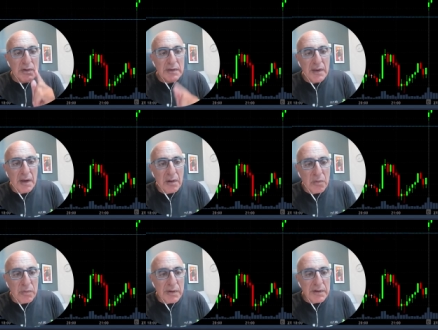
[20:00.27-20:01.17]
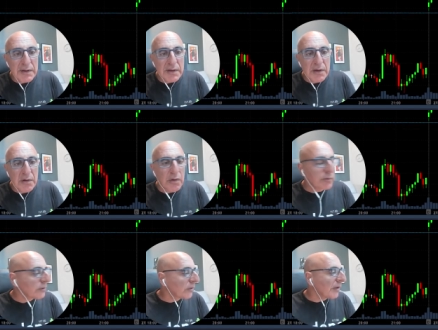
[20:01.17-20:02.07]
and now we are getting close
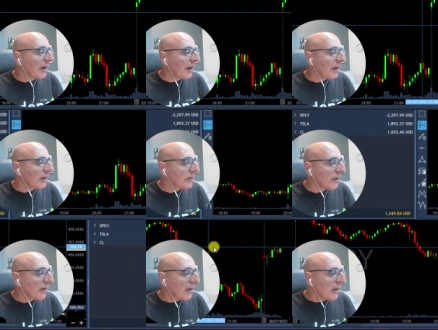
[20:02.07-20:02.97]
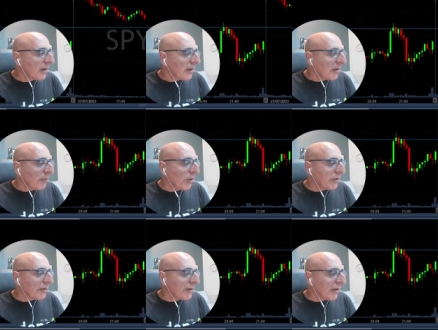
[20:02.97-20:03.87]
to the highs both
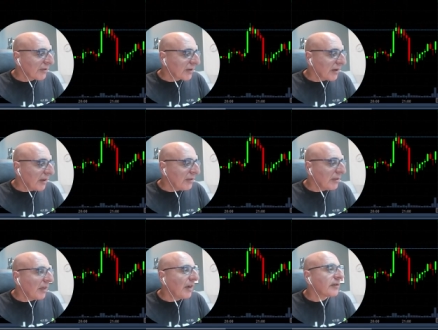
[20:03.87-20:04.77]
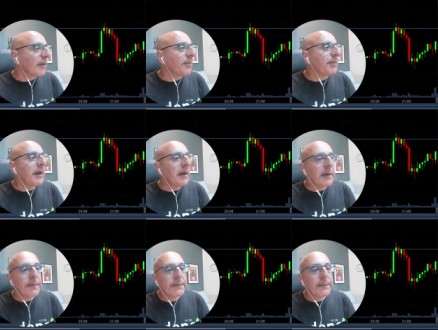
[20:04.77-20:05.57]
in the Nasdaq and the S&P.